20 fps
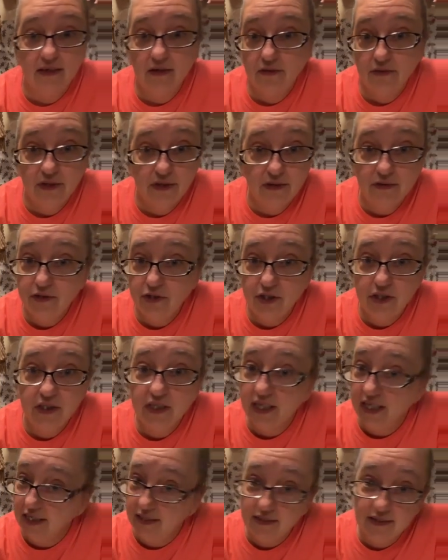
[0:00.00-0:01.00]
I said, oh, no,
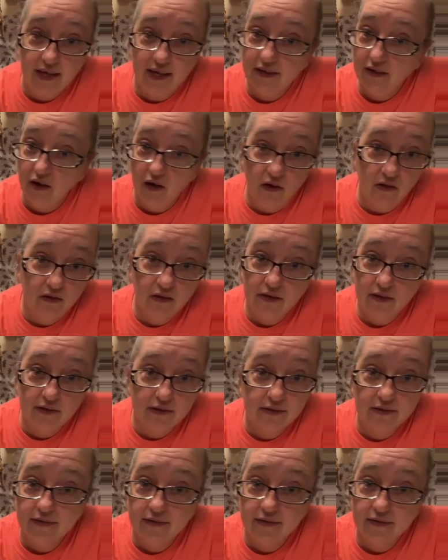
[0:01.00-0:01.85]
she's an inside dog.